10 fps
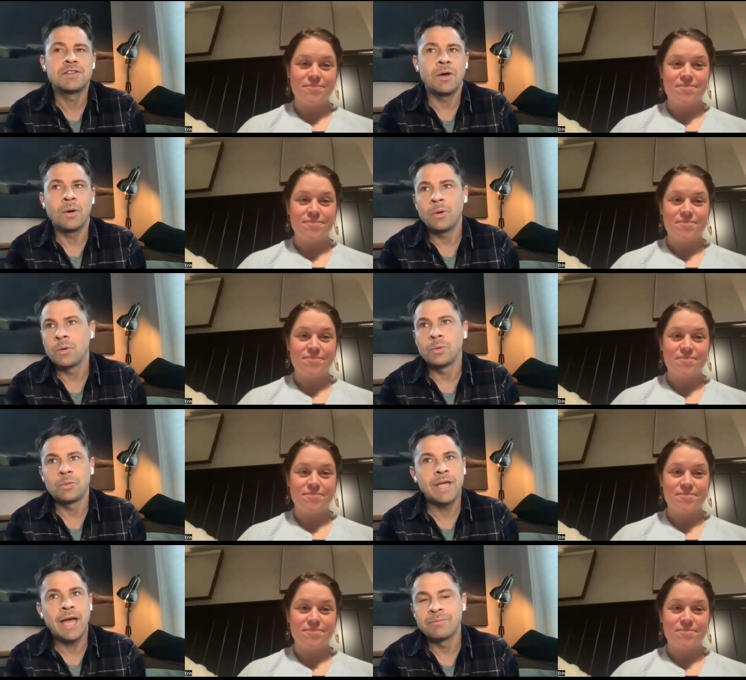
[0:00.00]

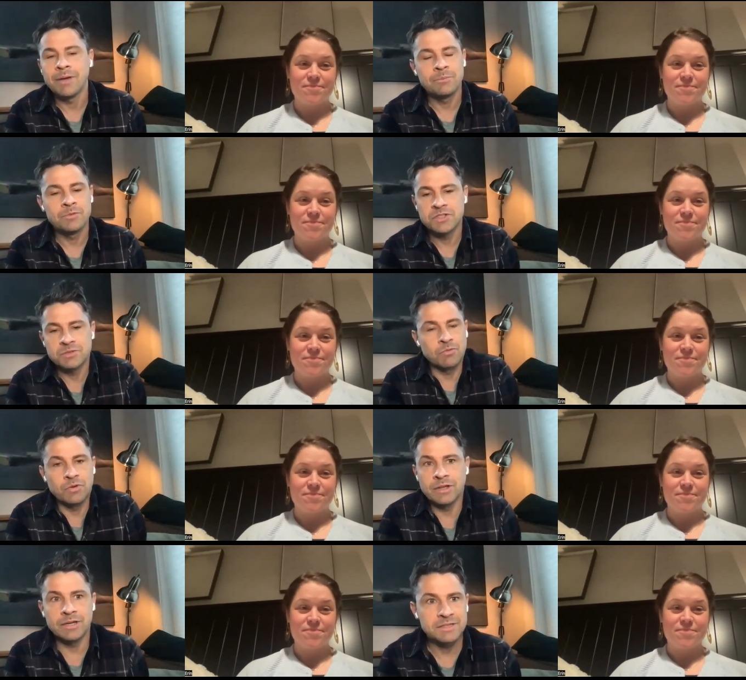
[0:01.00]
Speaker 1: so yeah, I'm just
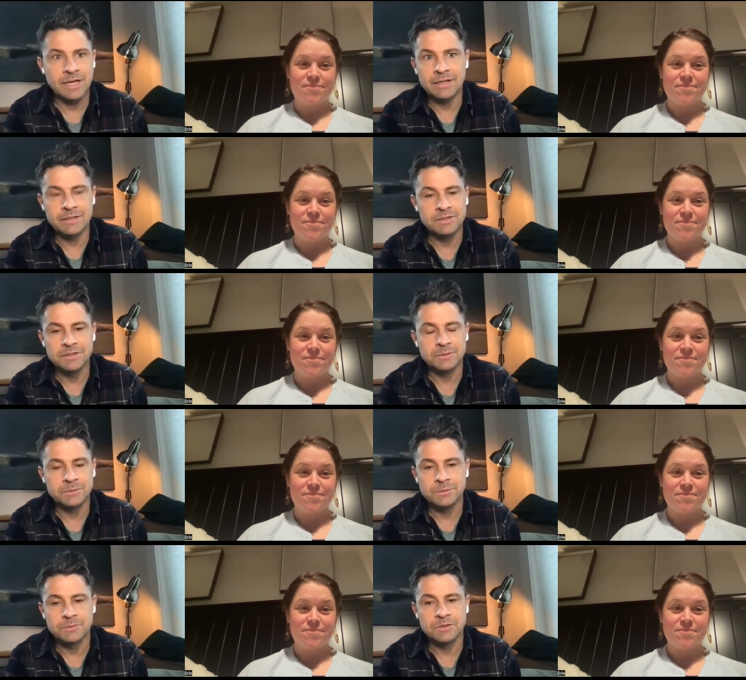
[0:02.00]
really excited
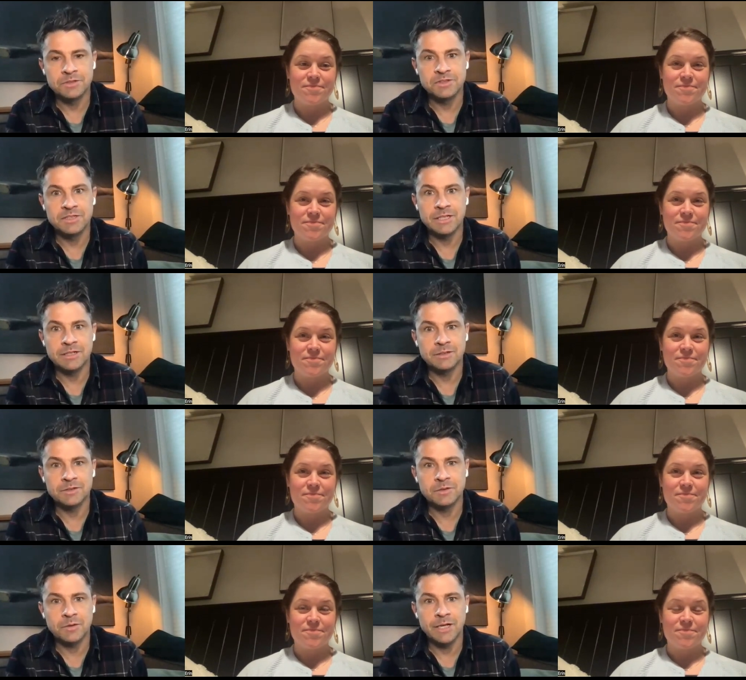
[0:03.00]
to to see it
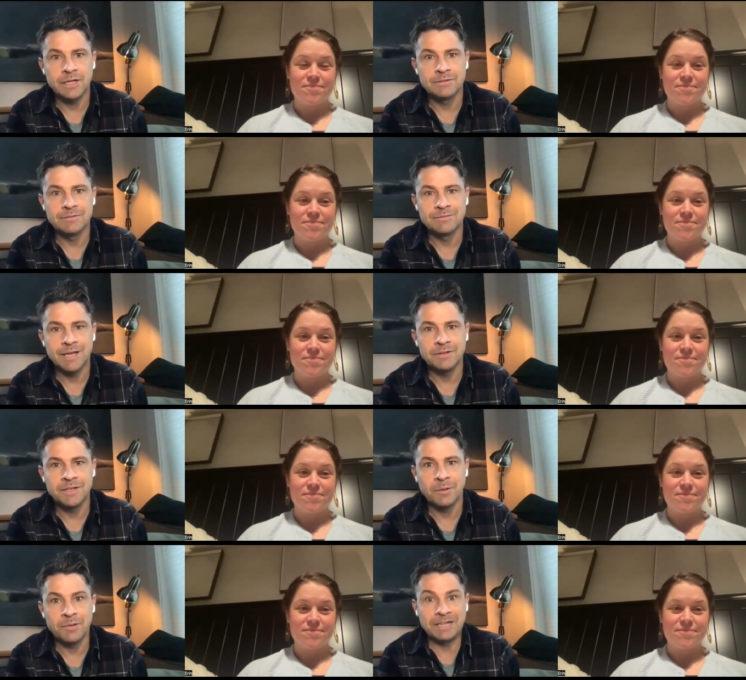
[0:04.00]
on the screen,
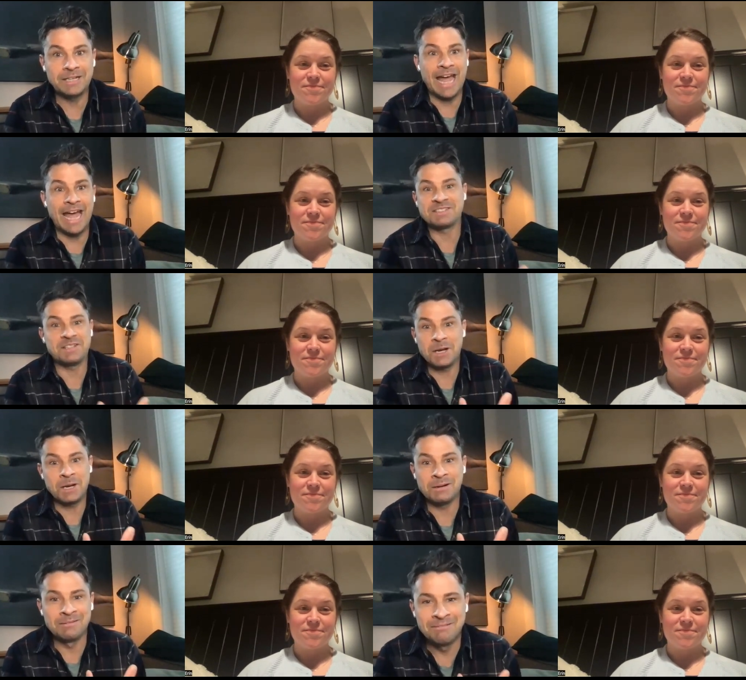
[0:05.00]
and you know, like
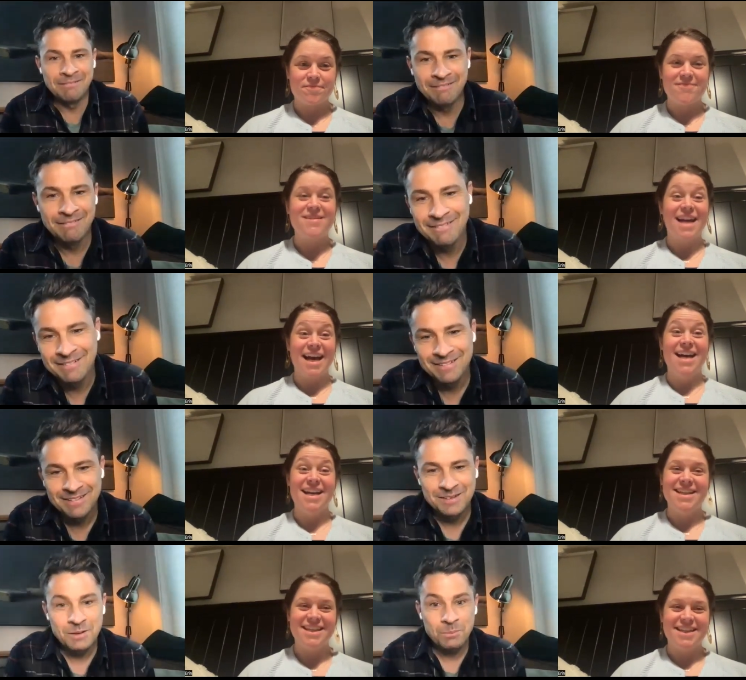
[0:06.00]
casting. Yeah.
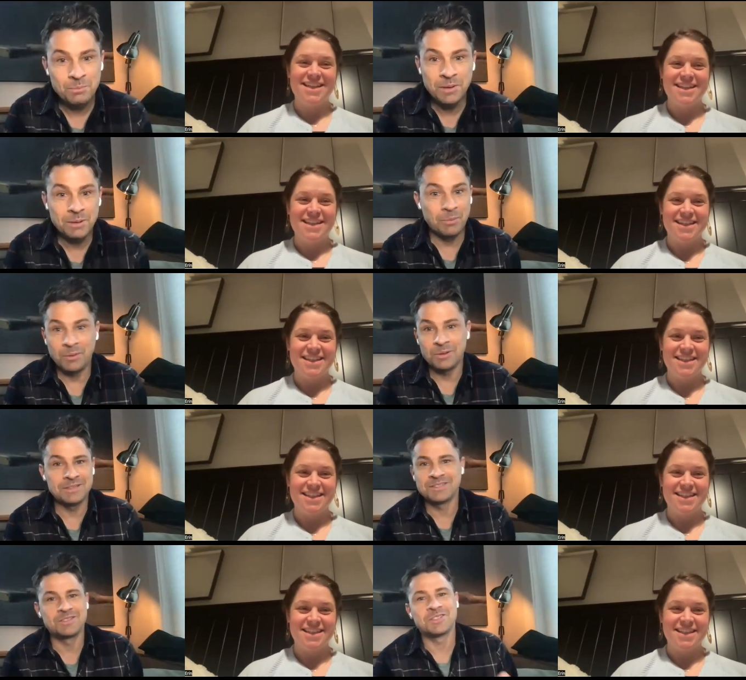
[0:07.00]
People
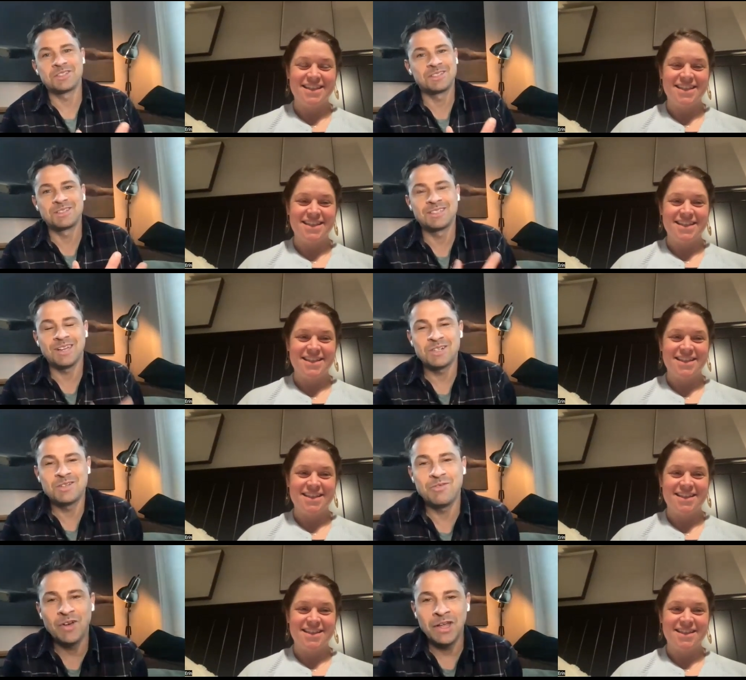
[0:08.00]
is just
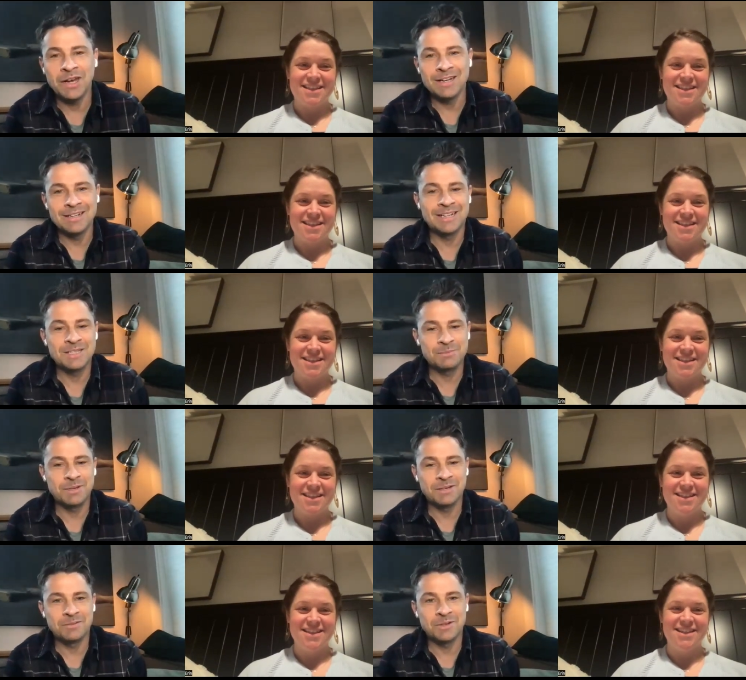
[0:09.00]
such fun and has
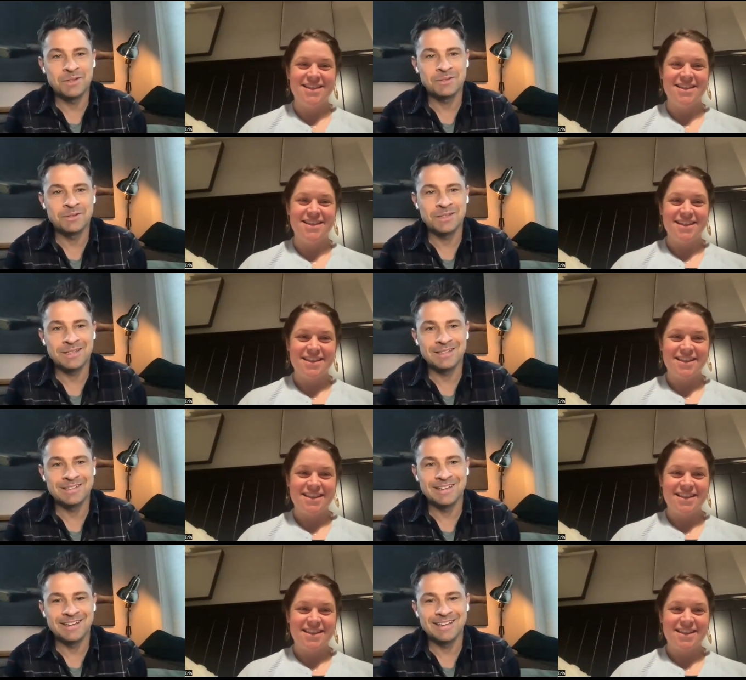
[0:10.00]
been really,
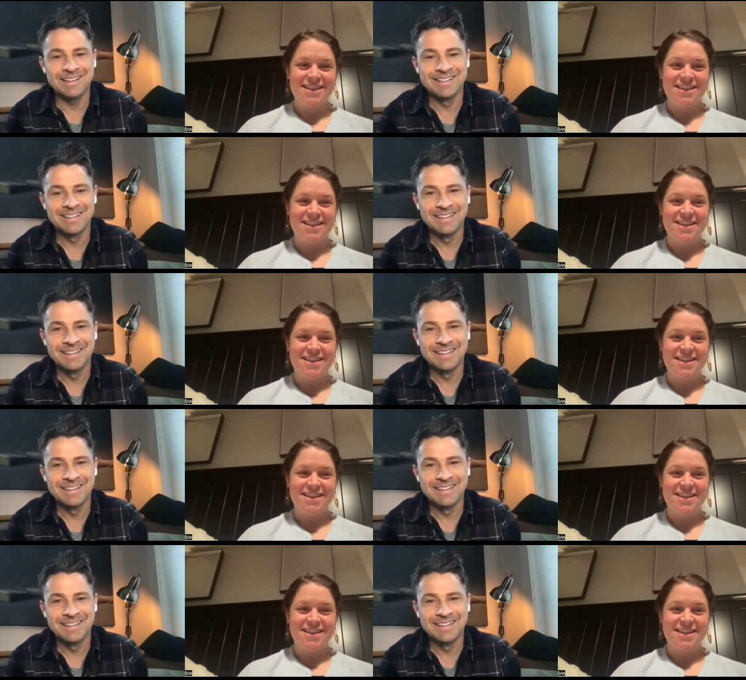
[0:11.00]
really uh,